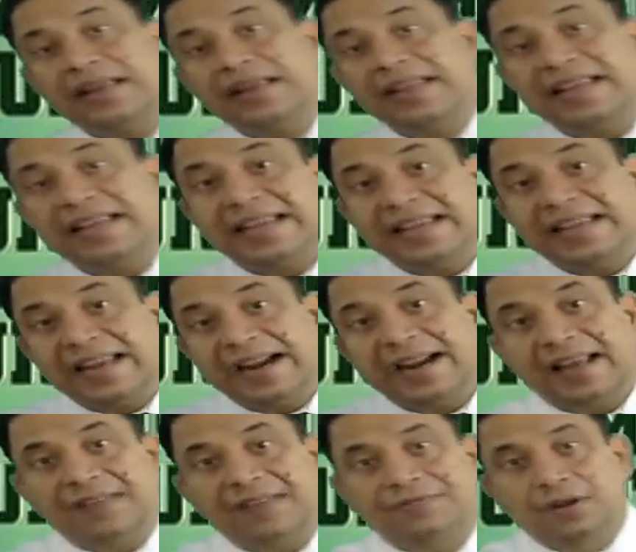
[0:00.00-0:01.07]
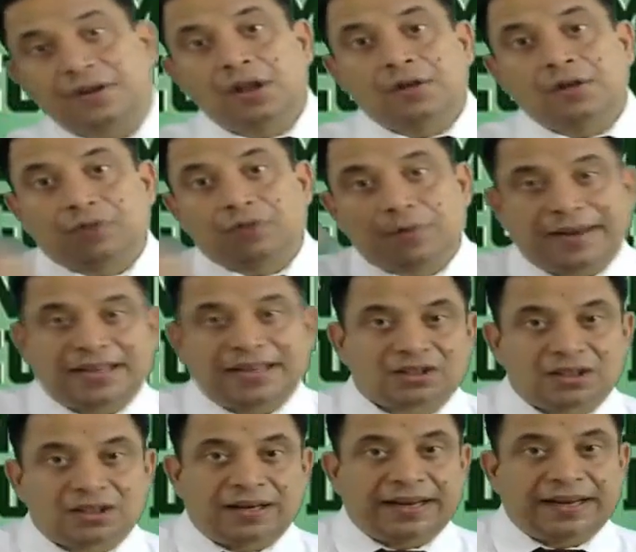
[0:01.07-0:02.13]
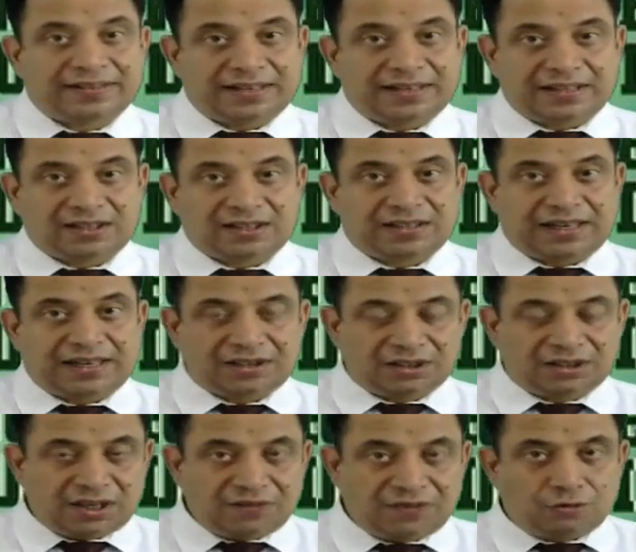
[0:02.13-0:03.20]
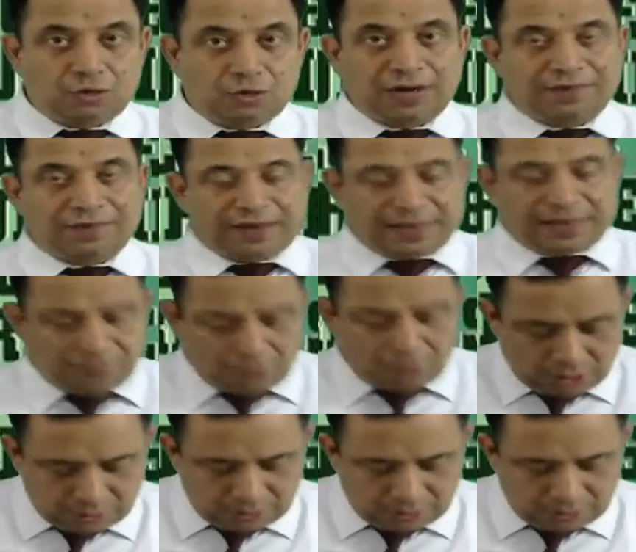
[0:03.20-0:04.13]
D, E, and F for next lectures, lecture 3, 4, and 5.